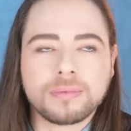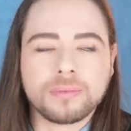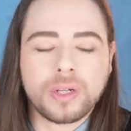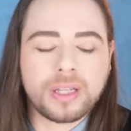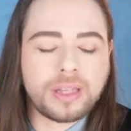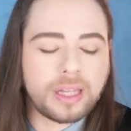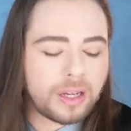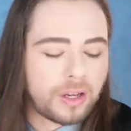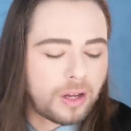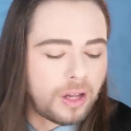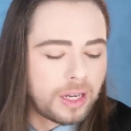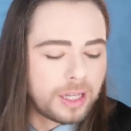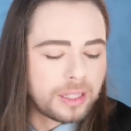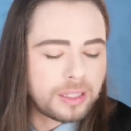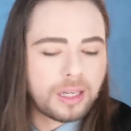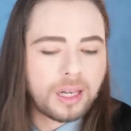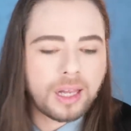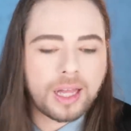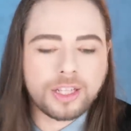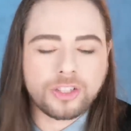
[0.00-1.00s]
what do they call
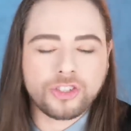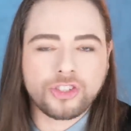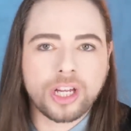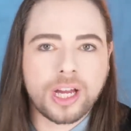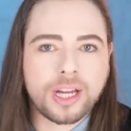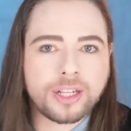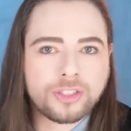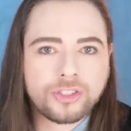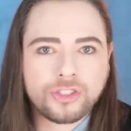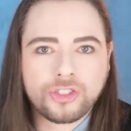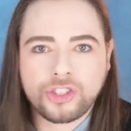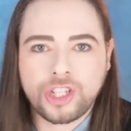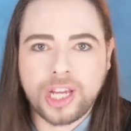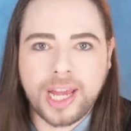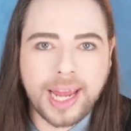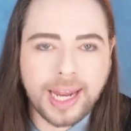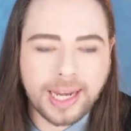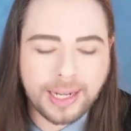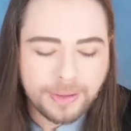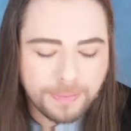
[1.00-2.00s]
it clutch on
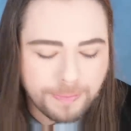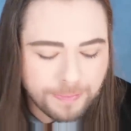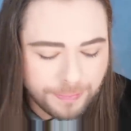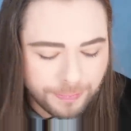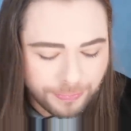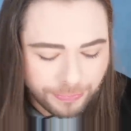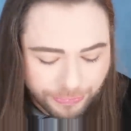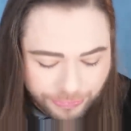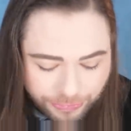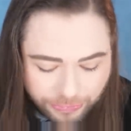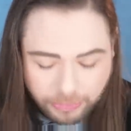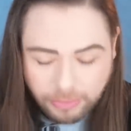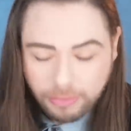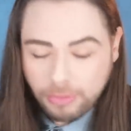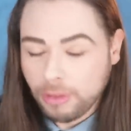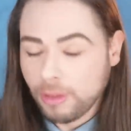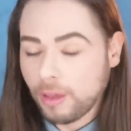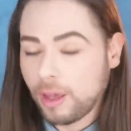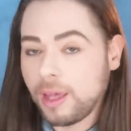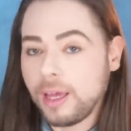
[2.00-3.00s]
chain
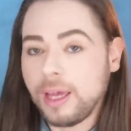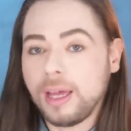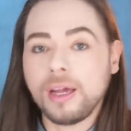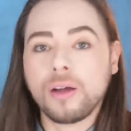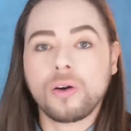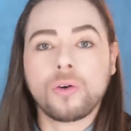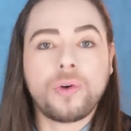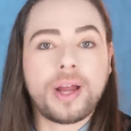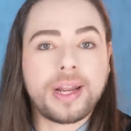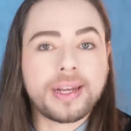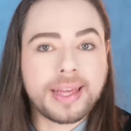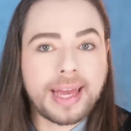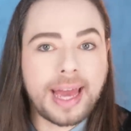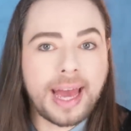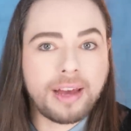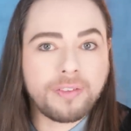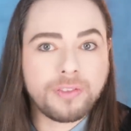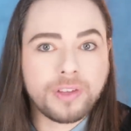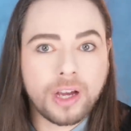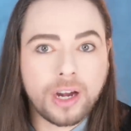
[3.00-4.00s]
red
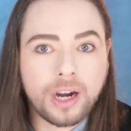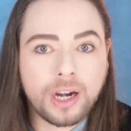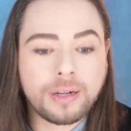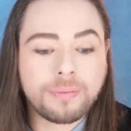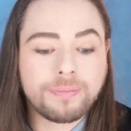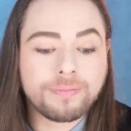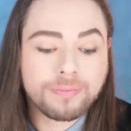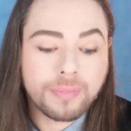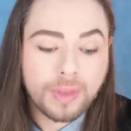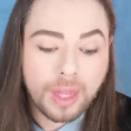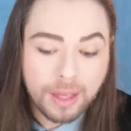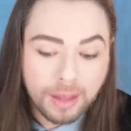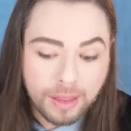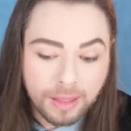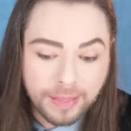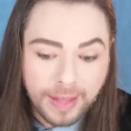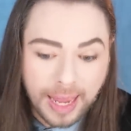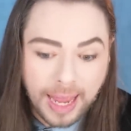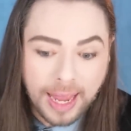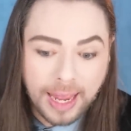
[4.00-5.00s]
caviar
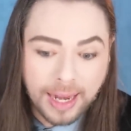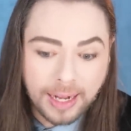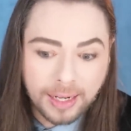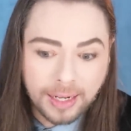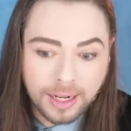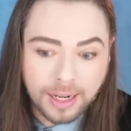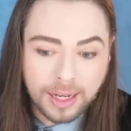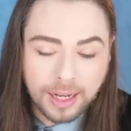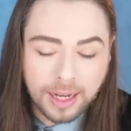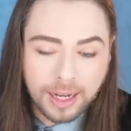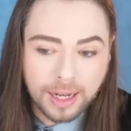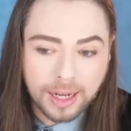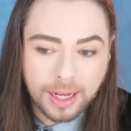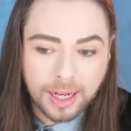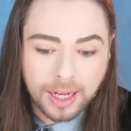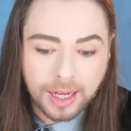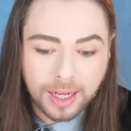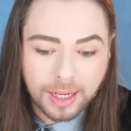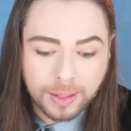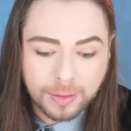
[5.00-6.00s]
then
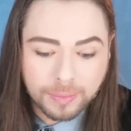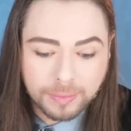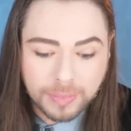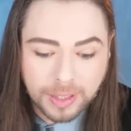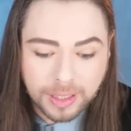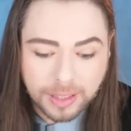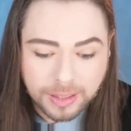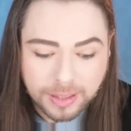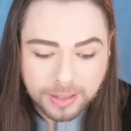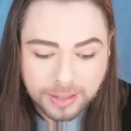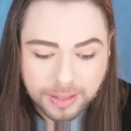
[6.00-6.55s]
um